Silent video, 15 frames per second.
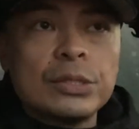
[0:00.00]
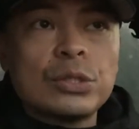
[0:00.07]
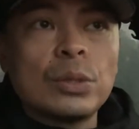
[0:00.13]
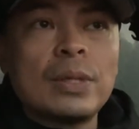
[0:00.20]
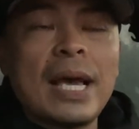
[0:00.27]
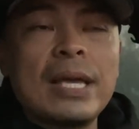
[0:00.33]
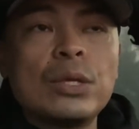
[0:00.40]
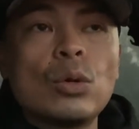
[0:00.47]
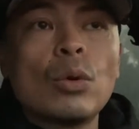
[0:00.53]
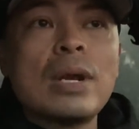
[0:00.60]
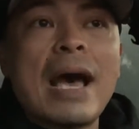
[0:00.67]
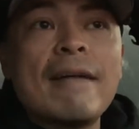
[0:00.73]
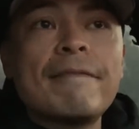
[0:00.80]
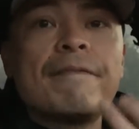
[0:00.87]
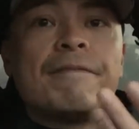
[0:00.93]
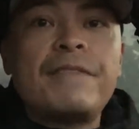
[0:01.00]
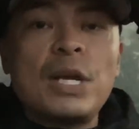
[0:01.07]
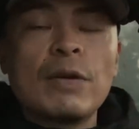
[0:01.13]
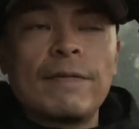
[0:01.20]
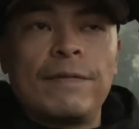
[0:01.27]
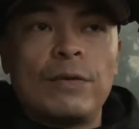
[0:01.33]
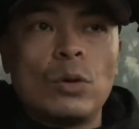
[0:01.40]
so that you're not
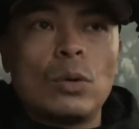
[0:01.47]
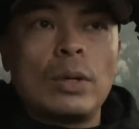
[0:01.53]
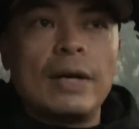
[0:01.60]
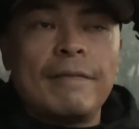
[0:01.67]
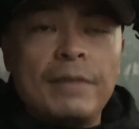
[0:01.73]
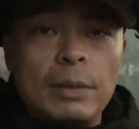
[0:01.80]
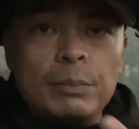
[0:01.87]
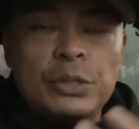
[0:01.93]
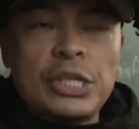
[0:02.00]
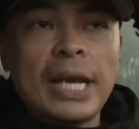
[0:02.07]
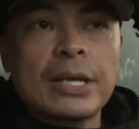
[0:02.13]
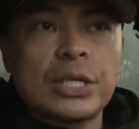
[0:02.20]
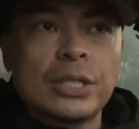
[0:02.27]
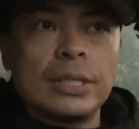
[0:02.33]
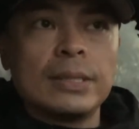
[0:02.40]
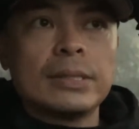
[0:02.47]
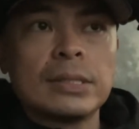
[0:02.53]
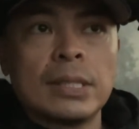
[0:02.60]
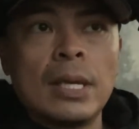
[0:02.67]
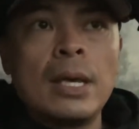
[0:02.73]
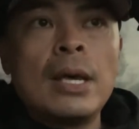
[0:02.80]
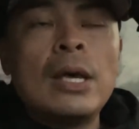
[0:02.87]
fearful of
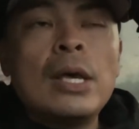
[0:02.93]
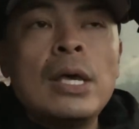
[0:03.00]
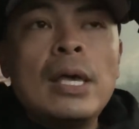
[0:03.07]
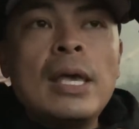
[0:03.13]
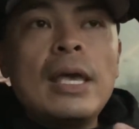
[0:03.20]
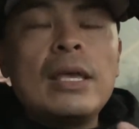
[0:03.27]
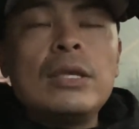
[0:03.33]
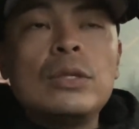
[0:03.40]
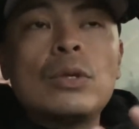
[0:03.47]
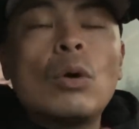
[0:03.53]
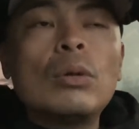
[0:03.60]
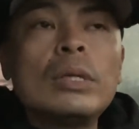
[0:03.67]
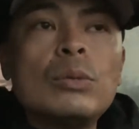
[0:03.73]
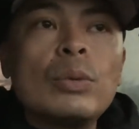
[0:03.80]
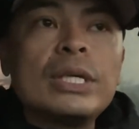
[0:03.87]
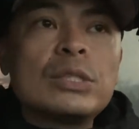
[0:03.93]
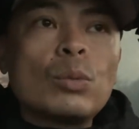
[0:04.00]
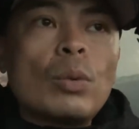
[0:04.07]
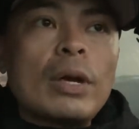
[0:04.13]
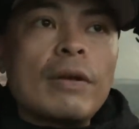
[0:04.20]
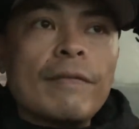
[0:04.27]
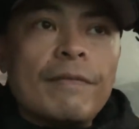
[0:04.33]
objections. The only
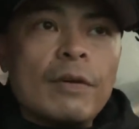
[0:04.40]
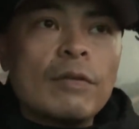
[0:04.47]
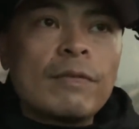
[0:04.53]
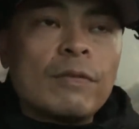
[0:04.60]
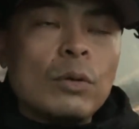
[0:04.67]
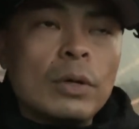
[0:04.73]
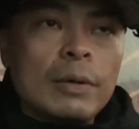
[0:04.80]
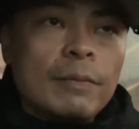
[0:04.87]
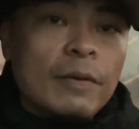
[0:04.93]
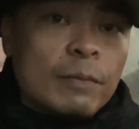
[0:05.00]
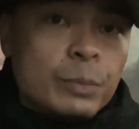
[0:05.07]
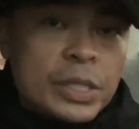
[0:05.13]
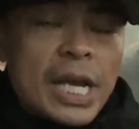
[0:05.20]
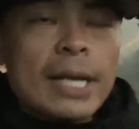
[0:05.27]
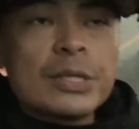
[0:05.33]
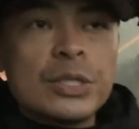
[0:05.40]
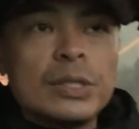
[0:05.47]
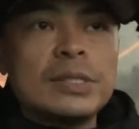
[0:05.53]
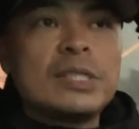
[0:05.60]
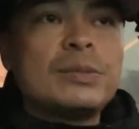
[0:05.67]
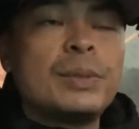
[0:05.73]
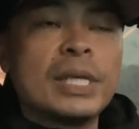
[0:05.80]
reason why you're fearful of
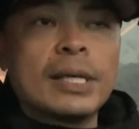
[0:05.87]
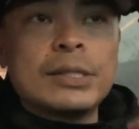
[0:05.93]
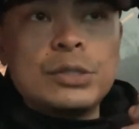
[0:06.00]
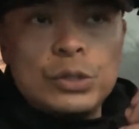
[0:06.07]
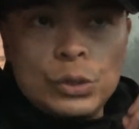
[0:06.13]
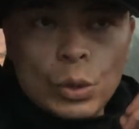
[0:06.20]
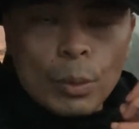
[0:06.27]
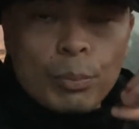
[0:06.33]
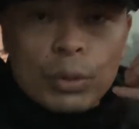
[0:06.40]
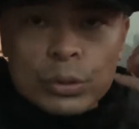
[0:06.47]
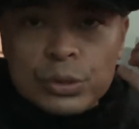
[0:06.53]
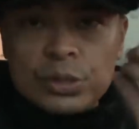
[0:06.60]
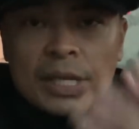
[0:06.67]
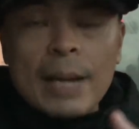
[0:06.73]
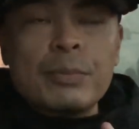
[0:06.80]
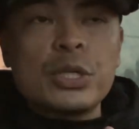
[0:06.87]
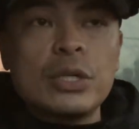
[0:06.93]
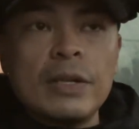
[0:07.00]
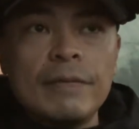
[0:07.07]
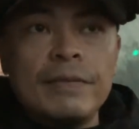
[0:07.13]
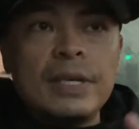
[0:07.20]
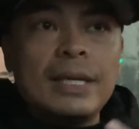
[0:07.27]
objections is because your
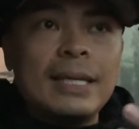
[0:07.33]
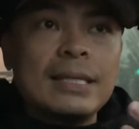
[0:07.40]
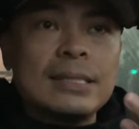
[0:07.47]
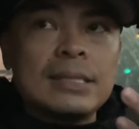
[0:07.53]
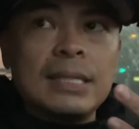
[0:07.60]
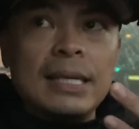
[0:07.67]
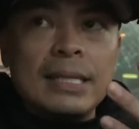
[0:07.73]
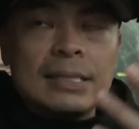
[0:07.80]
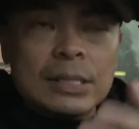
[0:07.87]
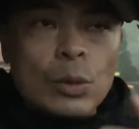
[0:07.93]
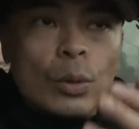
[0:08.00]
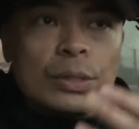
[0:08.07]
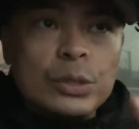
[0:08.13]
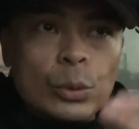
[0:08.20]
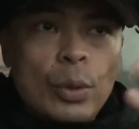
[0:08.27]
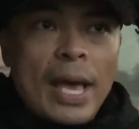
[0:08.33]
perception of it is it's going to